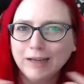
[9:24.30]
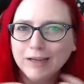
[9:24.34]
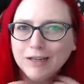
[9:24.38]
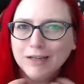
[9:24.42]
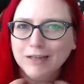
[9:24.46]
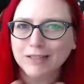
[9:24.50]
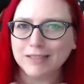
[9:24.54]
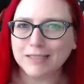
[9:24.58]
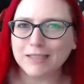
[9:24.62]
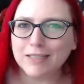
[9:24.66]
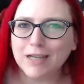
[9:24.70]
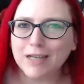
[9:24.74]

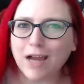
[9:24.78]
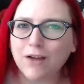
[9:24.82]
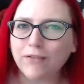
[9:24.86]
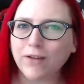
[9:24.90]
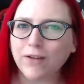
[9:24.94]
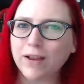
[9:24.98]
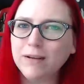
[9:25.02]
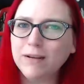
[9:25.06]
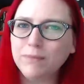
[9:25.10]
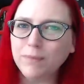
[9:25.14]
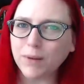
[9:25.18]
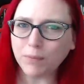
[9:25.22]
stuff,
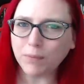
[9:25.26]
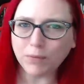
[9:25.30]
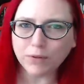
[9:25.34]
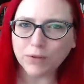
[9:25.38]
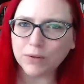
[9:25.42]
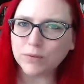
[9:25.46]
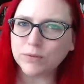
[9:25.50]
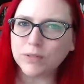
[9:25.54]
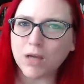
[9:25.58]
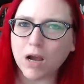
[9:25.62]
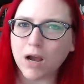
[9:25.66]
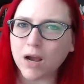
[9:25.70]
and people
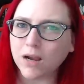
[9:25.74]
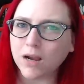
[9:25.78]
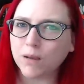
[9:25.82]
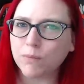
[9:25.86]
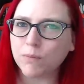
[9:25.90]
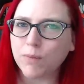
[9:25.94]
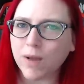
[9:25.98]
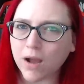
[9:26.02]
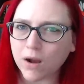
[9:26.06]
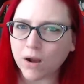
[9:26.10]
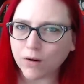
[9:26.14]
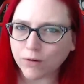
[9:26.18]
don't talk
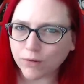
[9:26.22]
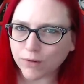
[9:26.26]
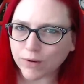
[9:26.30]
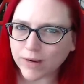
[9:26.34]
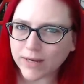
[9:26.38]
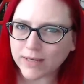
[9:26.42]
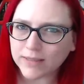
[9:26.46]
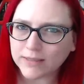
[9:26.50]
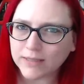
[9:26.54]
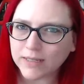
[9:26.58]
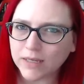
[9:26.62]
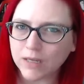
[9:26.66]
about
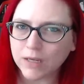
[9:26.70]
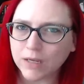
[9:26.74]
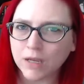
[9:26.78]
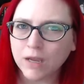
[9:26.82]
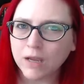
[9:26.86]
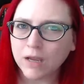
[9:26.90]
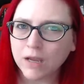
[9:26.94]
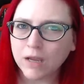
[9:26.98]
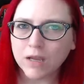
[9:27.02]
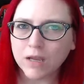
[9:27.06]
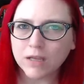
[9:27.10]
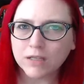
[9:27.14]
crazy
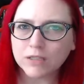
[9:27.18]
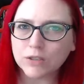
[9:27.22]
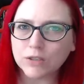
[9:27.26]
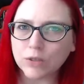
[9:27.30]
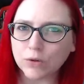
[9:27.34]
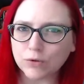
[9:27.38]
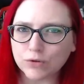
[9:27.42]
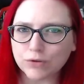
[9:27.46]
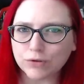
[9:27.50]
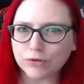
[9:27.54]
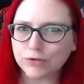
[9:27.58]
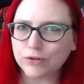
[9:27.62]

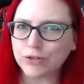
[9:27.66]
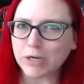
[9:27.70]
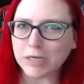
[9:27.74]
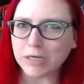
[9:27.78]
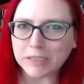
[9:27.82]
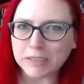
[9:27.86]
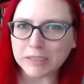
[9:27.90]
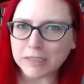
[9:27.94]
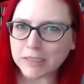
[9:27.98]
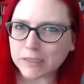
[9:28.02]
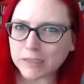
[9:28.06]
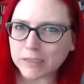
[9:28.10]
social
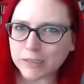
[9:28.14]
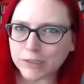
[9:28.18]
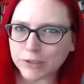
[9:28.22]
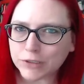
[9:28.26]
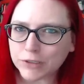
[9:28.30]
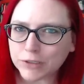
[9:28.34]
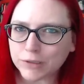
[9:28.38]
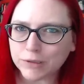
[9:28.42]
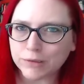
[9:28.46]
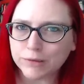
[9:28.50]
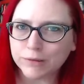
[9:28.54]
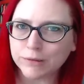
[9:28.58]
justice
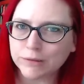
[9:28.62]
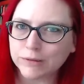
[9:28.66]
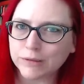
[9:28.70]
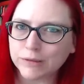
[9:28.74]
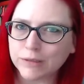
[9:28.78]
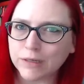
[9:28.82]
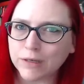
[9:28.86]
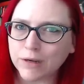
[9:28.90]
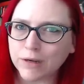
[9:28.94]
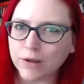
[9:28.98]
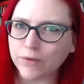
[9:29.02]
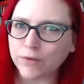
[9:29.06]
issues.
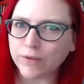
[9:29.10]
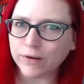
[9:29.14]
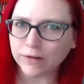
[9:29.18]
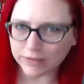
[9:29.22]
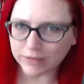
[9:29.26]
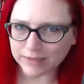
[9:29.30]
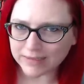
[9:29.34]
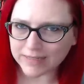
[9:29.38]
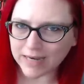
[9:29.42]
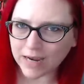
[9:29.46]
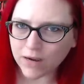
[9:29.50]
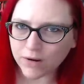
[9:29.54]
You know, they're
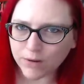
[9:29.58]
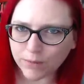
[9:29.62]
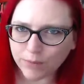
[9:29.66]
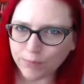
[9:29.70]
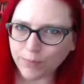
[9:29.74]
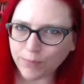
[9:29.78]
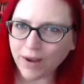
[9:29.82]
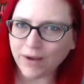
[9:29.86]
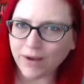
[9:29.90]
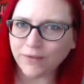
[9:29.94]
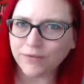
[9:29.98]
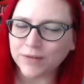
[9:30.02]
just out at
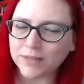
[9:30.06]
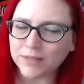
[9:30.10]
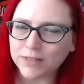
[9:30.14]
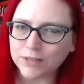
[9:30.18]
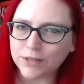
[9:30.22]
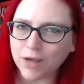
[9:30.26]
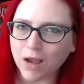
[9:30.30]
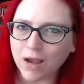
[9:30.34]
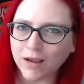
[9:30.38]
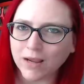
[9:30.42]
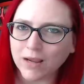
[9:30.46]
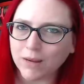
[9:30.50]
breakfast
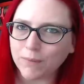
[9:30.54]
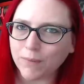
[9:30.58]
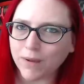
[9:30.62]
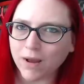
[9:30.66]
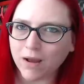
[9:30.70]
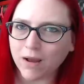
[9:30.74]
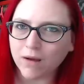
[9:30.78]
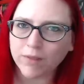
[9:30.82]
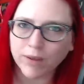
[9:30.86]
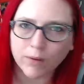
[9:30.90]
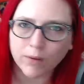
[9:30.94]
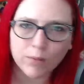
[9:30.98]
talking
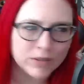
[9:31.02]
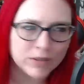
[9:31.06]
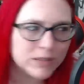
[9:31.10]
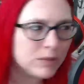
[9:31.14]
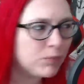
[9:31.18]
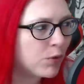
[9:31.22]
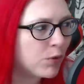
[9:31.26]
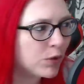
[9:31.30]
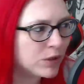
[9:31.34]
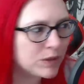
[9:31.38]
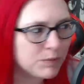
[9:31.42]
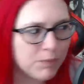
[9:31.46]
about like what
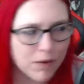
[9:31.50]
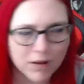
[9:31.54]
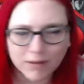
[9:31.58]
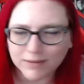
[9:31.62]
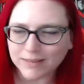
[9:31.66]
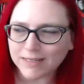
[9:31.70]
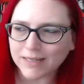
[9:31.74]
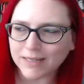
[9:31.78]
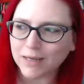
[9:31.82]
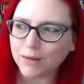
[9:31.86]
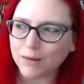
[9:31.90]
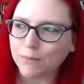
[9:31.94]
sports ball
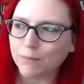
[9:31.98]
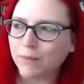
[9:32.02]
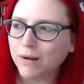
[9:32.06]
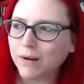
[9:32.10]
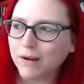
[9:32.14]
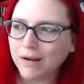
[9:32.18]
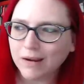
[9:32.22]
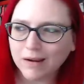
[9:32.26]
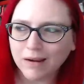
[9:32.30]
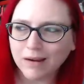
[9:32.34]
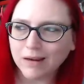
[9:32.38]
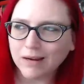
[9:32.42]
team
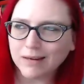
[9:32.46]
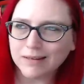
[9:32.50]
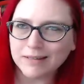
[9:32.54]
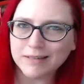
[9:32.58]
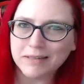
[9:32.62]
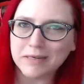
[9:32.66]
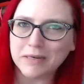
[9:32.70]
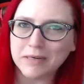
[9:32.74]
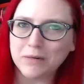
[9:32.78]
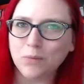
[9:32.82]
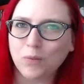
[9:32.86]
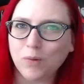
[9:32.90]

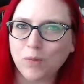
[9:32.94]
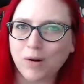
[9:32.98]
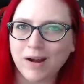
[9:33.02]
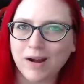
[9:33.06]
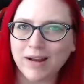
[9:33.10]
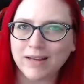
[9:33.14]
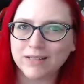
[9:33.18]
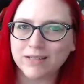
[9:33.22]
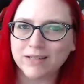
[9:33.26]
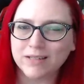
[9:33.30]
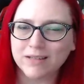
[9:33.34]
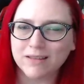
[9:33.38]
did
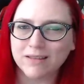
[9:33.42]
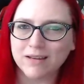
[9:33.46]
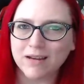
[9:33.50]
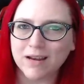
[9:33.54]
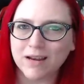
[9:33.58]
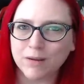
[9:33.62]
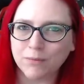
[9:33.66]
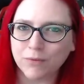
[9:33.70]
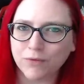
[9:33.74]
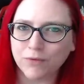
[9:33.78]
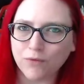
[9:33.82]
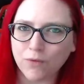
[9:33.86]
what the
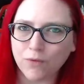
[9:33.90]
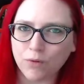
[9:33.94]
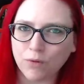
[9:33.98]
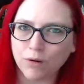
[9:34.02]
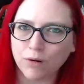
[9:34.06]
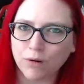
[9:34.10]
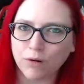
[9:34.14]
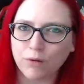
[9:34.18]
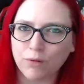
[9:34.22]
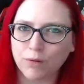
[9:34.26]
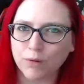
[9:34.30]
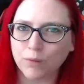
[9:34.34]
night
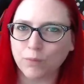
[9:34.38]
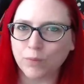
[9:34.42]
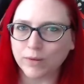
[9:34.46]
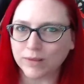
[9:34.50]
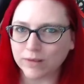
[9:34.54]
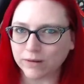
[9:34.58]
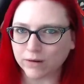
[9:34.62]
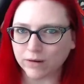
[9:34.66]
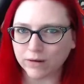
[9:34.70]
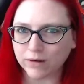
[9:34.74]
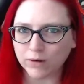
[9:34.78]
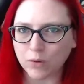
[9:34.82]
before, or what
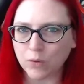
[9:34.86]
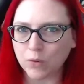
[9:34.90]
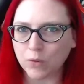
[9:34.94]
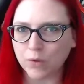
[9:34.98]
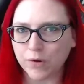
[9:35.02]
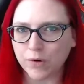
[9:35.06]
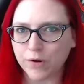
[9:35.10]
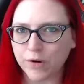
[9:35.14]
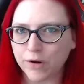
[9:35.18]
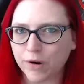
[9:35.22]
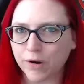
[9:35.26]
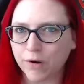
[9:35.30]
they're going to
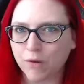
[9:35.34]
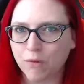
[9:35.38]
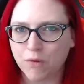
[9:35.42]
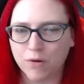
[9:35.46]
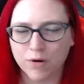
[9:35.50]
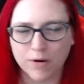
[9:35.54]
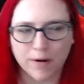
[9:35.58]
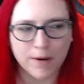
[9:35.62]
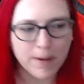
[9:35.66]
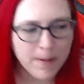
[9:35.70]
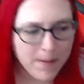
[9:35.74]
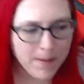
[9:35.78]
order,
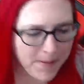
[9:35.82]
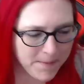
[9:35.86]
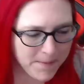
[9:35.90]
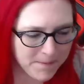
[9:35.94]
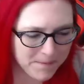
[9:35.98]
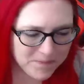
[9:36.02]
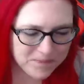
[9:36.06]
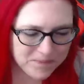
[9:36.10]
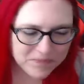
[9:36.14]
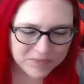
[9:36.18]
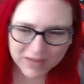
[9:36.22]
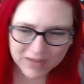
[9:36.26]
or,
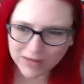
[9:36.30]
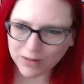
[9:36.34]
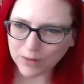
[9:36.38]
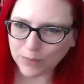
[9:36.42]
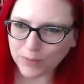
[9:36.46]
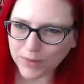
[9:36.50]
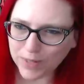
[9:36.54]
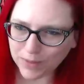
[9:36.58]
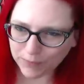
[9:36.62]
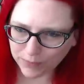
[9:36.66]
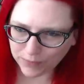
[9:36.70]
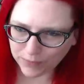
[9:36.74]
you know,
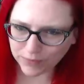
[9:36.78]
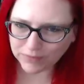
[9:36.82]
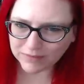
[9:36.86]
people